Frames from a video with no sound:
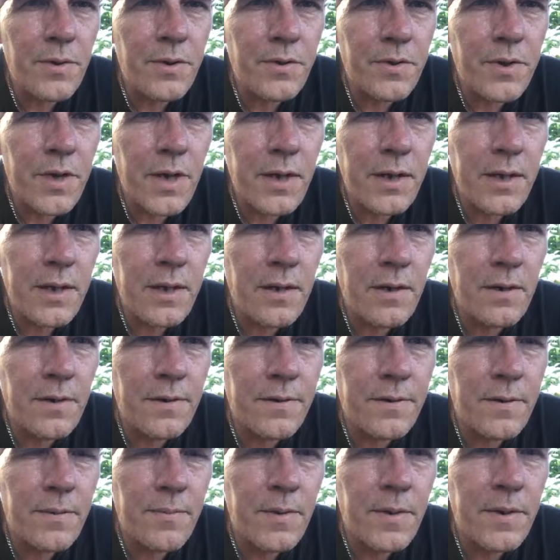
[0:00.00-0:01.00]
Check in on
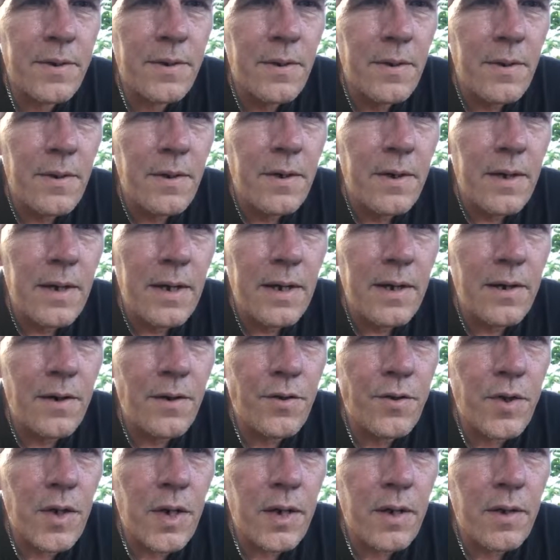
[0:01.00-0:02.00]
someone
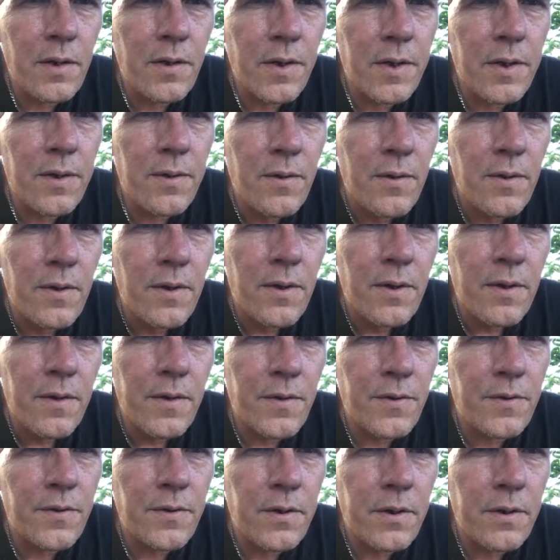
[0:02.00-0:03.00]
energetically that
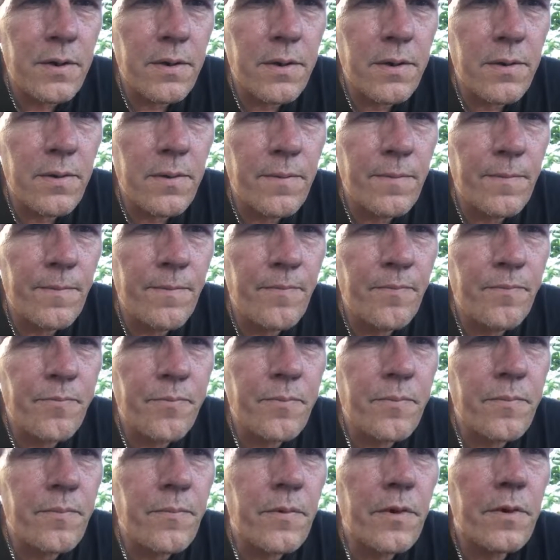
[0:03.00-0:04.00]
is near you.
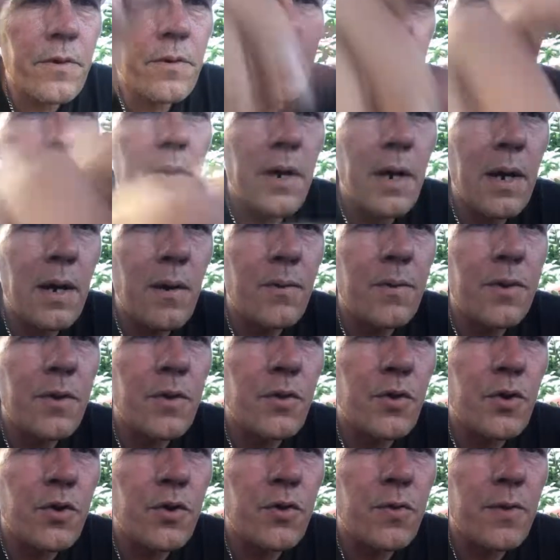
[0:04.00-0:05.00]
How do you
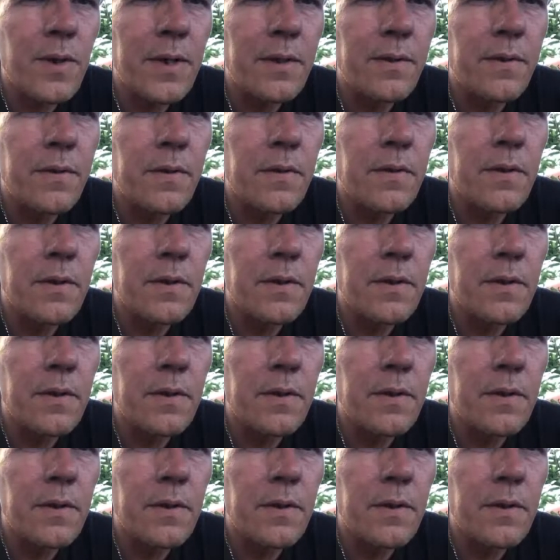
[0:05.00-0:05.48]
strengthen?